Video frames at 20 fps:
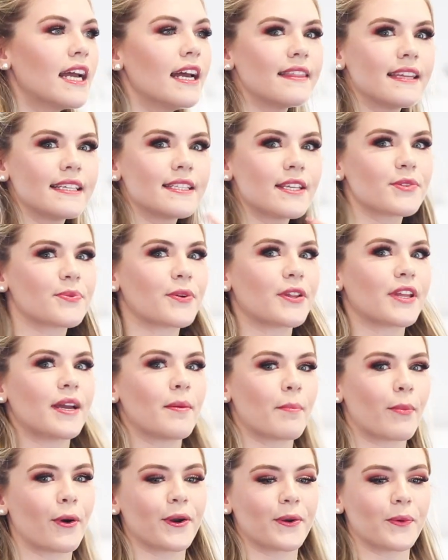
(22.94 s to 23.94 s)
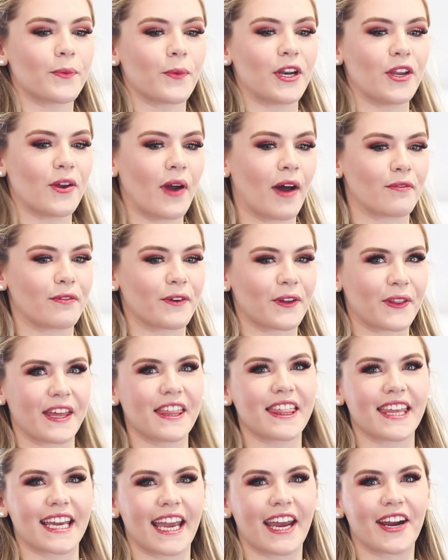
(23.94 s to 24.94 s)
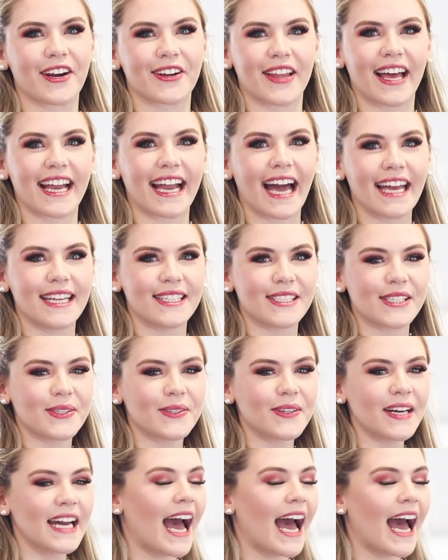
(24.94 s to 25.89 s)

This is really important when you have really thick hair like I do.